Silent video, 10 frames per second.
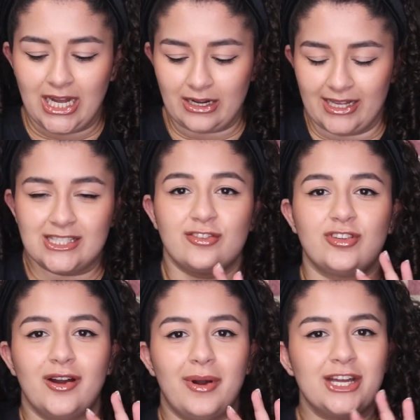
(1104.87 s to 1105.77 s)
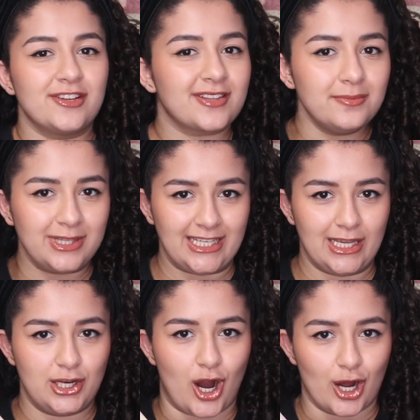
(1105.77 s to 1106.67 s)
Alright, so I just
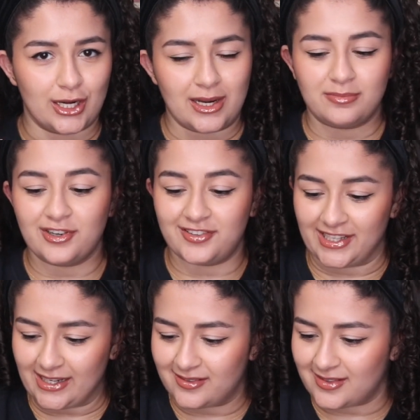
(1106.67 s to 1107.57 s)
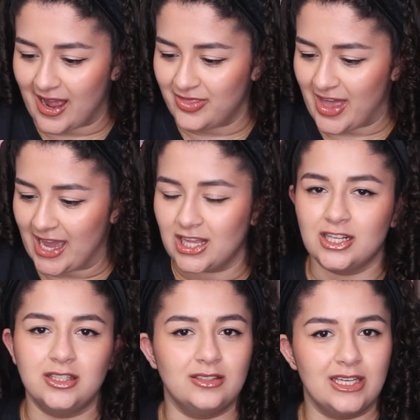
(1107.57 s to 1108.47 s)
completed arc number 6, and that
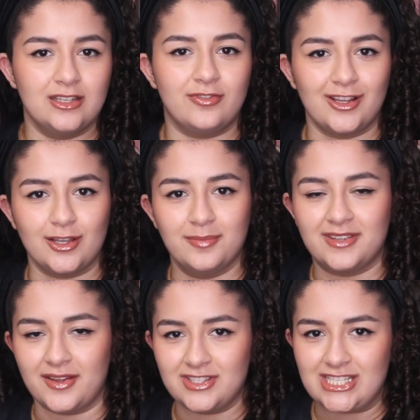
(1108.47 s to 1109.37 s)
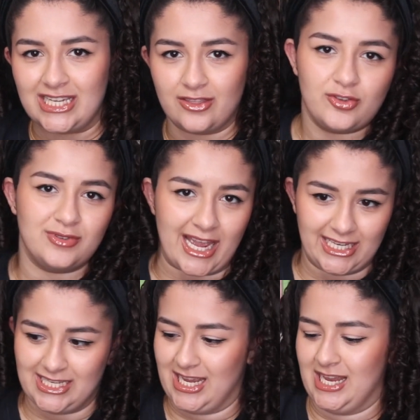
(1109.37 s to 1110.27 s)
included volume 17 through
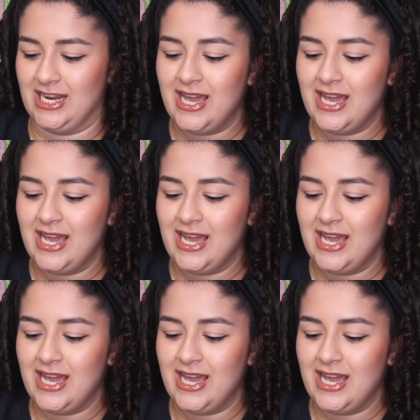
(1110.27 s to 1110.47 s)
19.